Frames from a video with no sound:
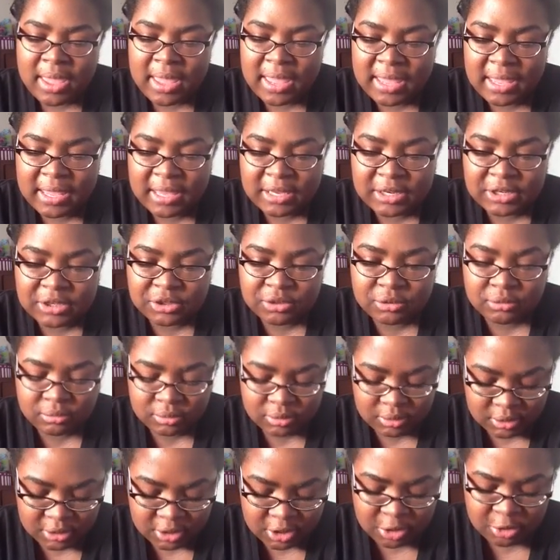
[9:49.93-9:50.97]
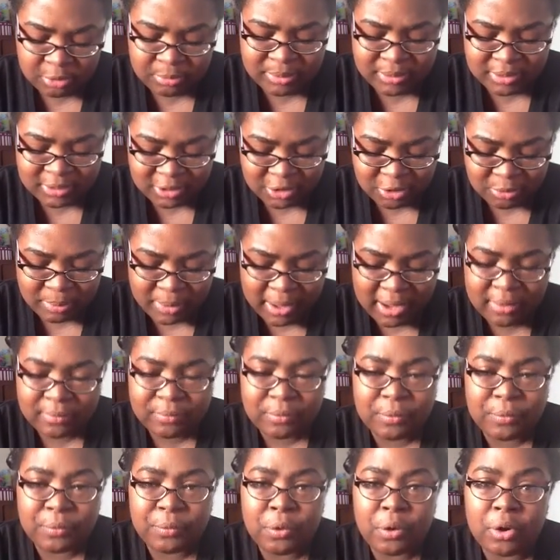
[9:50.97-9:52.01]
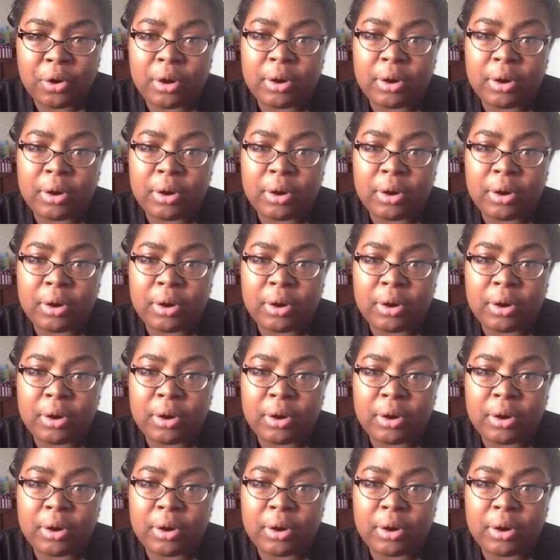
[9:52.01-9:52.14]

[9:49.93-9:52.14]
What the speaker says: and, you know, be a little painful for